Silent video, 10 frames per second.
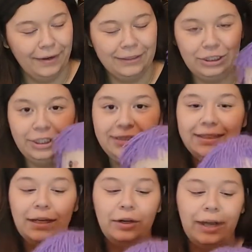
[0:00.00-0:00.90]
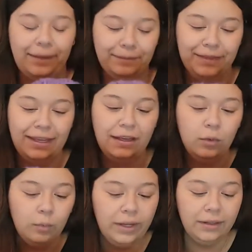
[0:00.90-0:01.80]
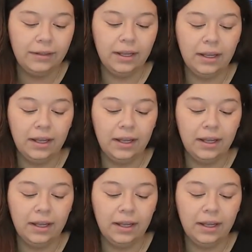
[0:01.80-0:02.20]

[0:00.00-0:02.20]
She's okay. Well,